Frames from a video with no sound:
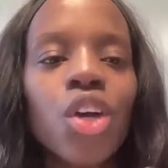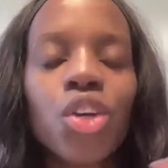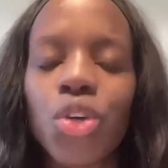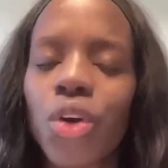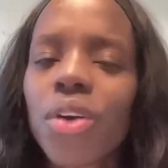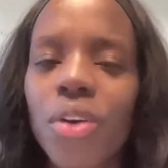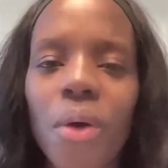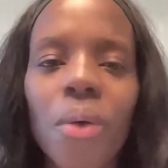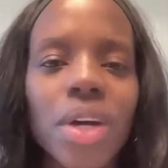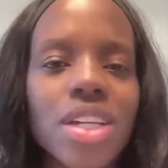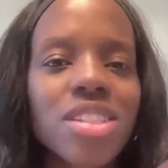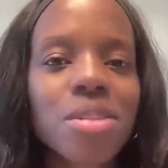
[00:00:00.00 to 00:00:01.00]
your
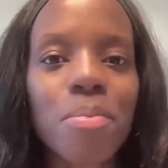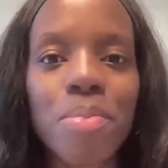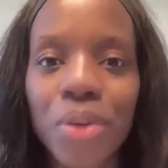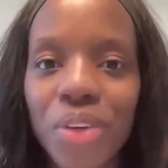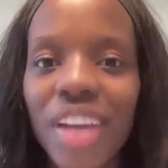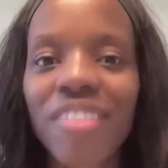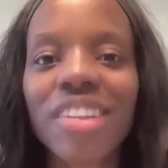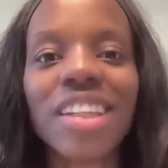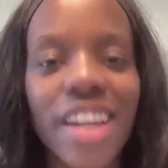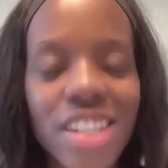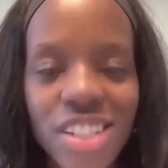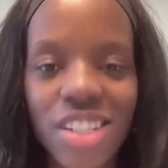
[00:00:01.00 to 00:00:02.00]
goal is to build a
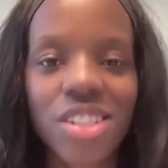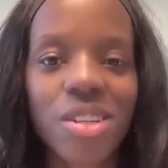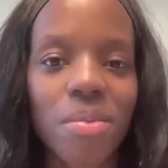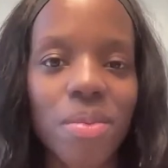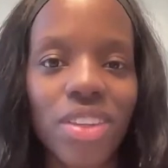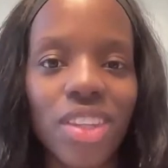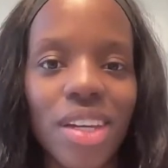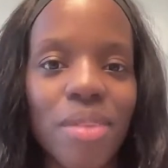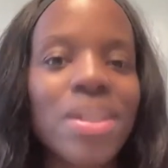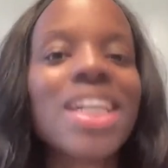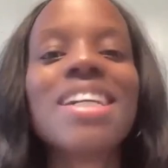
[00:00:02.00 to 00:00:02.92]
relationship with them,